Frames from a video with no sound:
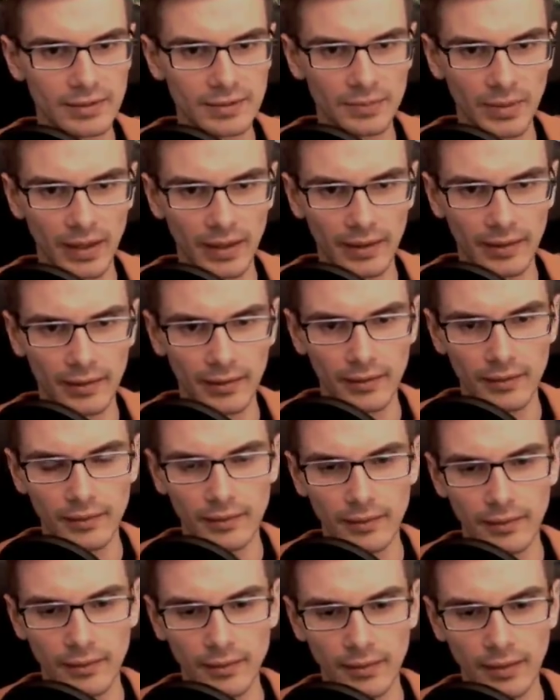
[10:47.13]
but
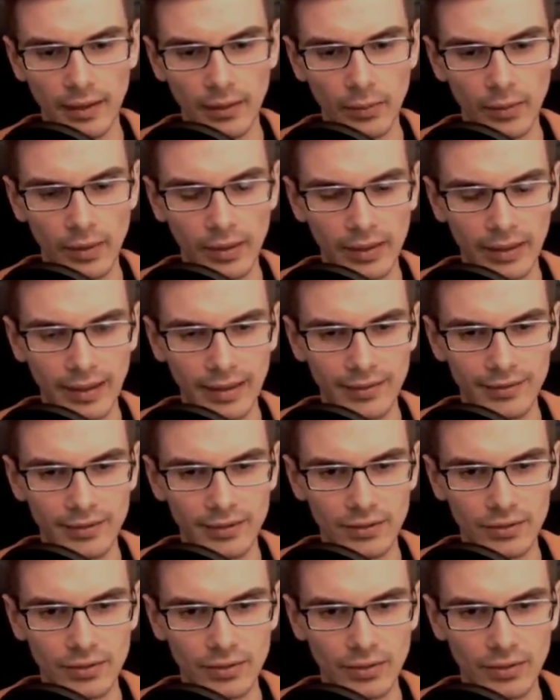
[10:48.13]
it requires you to